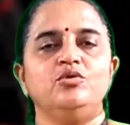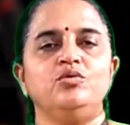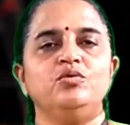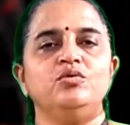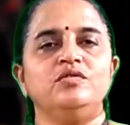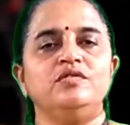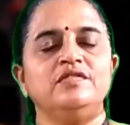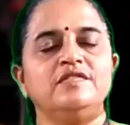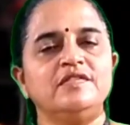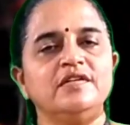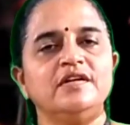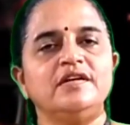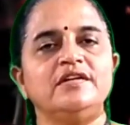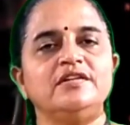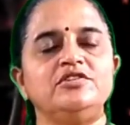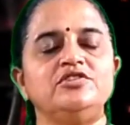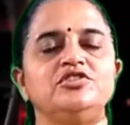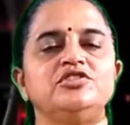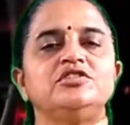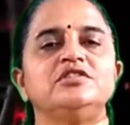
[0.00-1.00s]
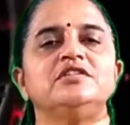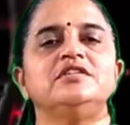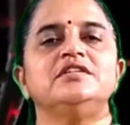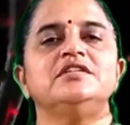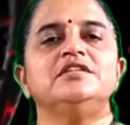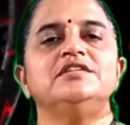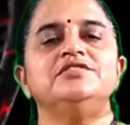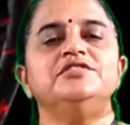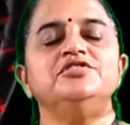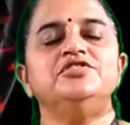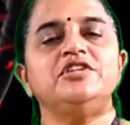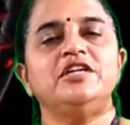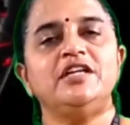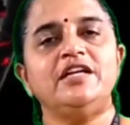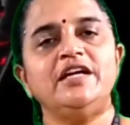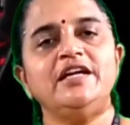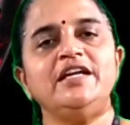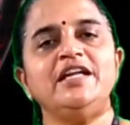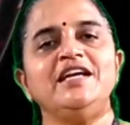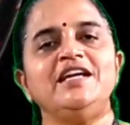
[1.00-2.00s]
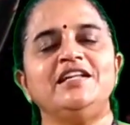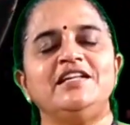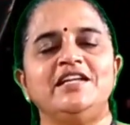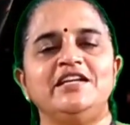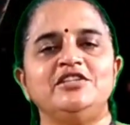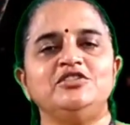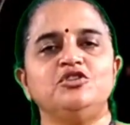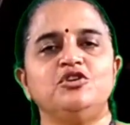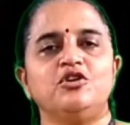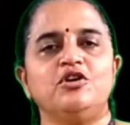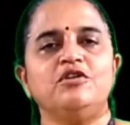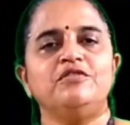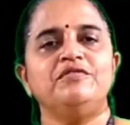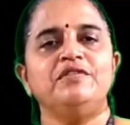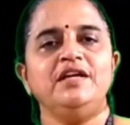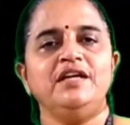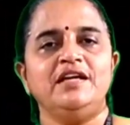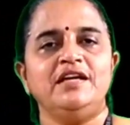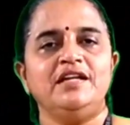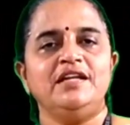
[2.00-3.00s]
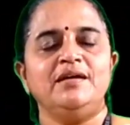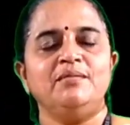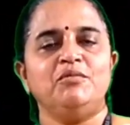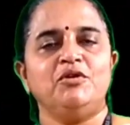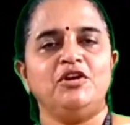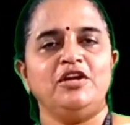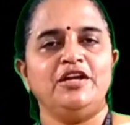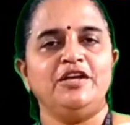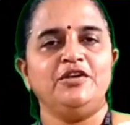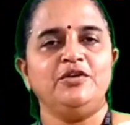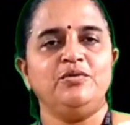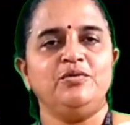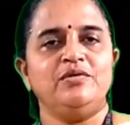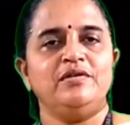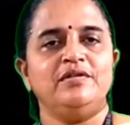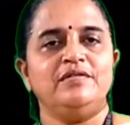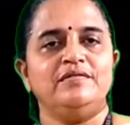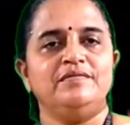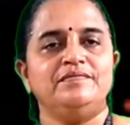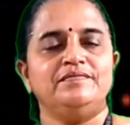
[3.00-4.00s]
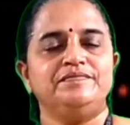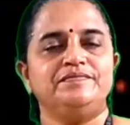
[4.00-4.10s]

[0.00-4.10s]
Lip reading: to search genetic nature of DNA molecule.